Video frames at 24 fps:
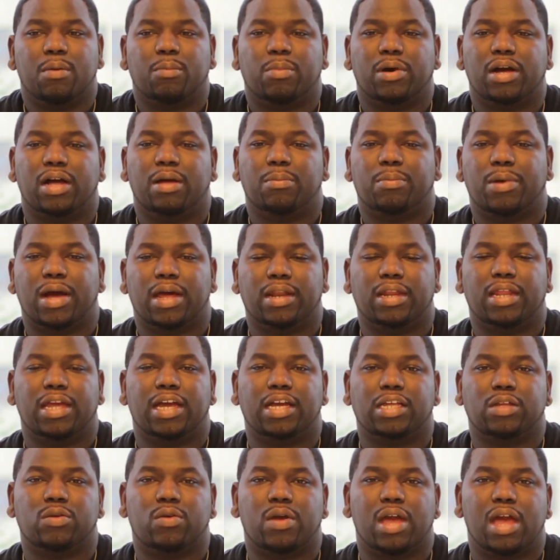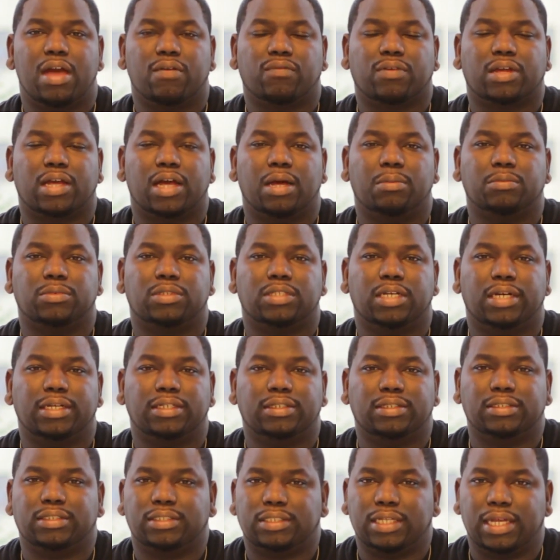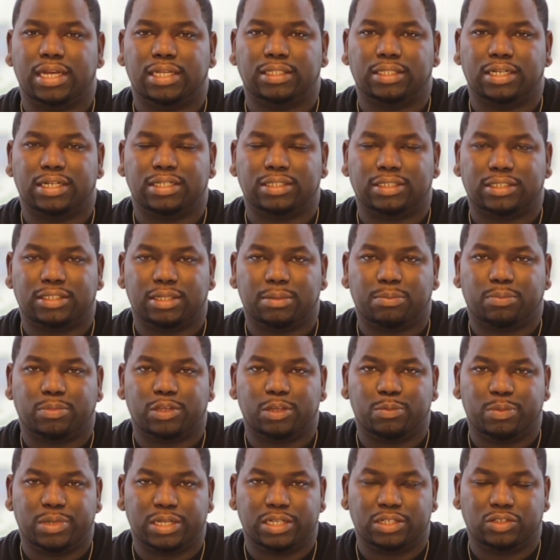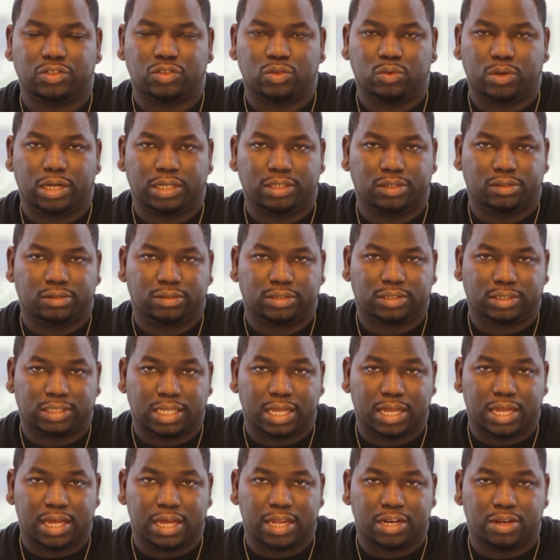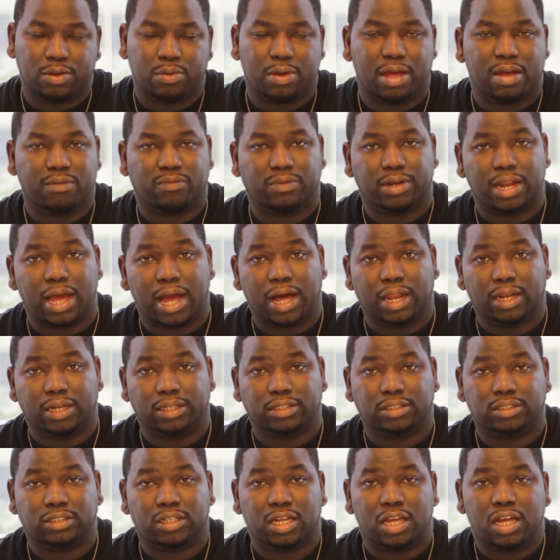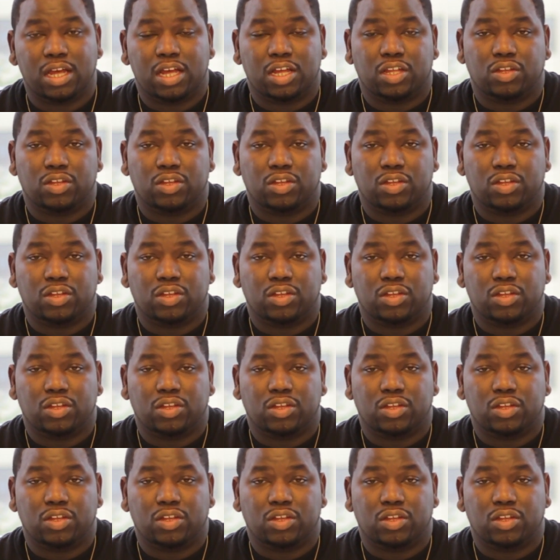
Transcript: But by now, you have come to understand that it simply means you understand. You have knowledge.